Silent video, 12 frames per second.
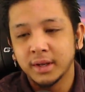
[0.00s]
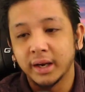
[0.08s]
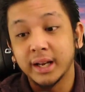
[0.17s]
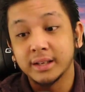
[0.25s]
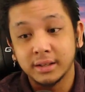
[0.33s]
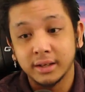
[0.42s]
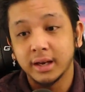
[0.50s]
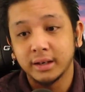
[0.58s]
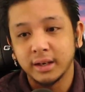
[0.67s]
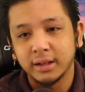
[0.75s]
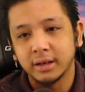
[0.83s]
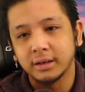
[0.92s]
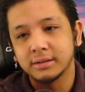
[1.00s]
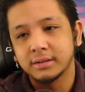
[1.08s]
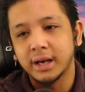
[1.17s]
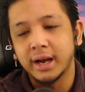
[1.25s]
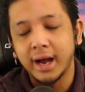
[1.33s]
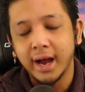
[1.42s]
Against the Night King, that is.
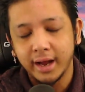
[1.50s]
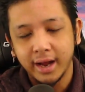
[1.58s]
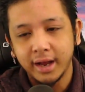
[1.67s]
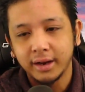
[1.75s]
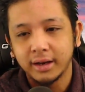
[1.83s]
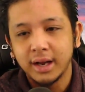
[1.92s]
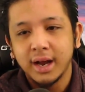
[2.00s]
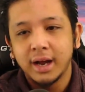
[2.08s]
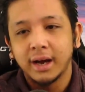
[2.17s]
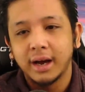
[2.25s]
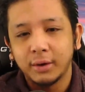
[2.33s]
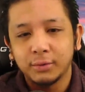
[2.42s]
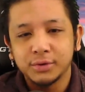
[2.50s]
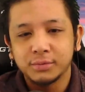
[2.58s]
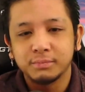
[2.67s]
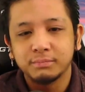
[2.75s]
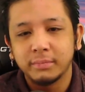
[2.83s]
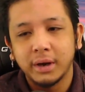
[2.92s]
I
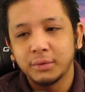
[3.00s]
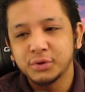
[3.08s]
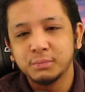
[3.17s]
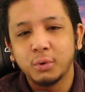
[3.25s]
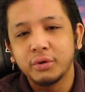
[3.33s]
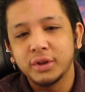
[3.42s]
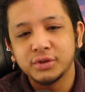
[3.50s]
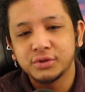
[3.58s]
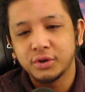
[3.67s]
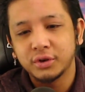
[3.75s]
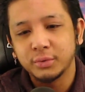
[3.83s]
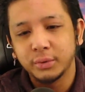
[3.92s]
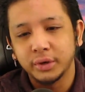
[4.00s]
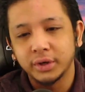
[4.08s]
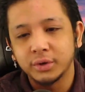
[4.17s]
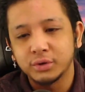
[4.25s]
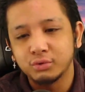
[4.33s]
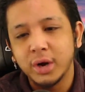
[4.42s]
was more than certain we were
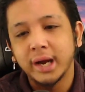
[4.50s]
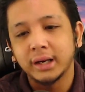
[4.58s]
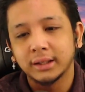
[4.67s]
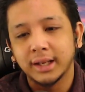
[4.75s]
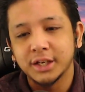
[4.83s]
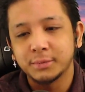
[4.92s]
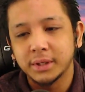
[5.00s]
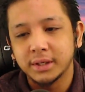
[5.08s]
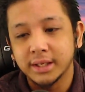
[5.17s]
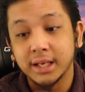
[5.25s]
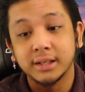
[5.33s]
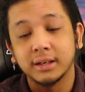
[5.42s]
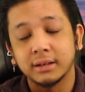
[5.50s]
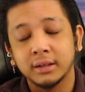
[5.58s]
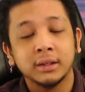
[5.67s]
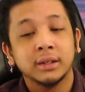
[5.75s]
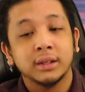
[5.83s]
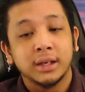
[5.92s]
gonna use Dragonglass because
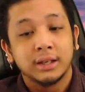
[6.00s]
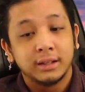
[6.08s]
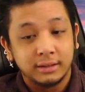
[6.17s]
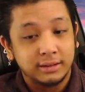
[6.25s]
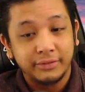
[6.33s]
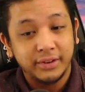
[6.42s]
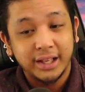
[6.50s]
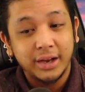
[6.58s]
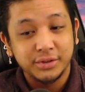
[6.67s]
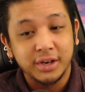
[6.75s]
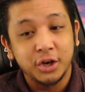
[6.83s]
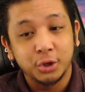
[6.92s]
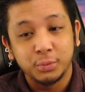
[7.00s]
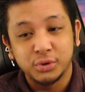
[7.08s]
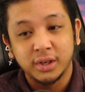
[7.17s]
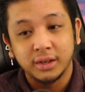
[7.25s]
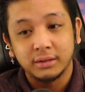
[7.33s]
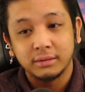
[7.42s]
I feel like that was
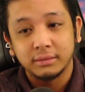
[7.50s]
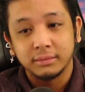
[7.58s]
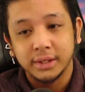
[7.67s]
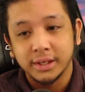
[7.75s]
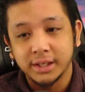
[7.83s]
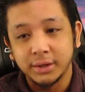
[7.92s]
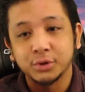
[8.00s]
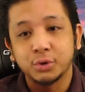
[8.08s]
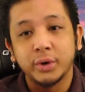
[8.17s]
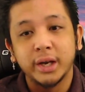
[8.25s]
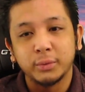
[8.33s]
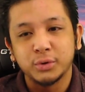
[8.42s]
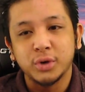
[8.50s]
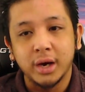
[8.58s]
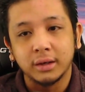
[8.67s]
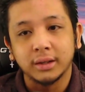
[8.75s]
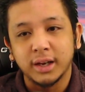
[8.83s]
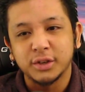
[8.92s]
100% because he was created with
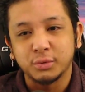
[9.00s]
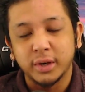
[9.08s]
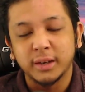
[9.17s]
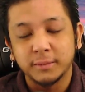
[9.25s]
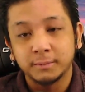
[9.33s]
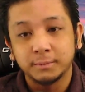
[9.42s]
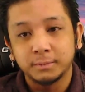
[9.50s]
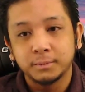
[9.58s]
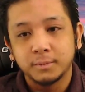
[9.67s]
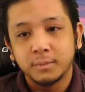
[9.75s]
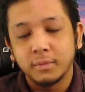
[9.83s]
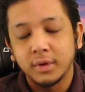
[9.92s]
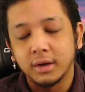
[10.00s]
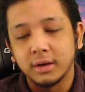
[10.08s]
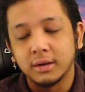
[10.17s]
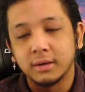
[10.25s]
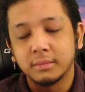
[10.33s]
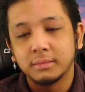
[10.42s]
Dragonglass, right?
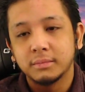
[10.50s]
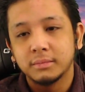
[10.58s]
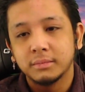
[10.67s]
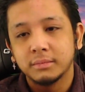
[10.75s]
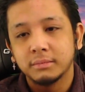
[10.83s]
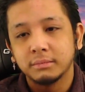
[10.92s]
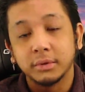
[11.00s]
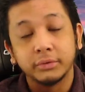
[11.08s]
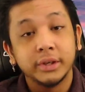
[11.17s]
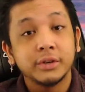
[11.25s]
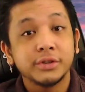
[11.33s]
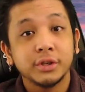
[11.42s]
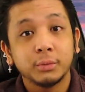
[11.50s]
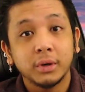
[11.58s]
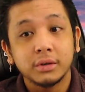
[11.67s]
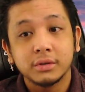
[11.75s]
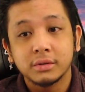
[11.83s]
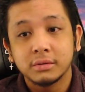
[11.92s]
But Valyrian steel
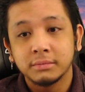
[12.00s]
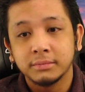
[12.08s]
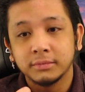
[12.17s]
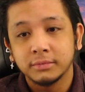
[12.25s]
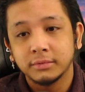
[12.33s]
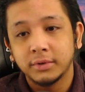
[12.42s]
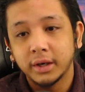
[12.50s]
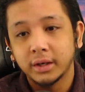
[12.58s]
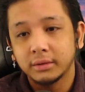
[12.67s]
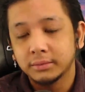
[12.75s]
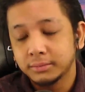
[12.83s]
works. Fuck it.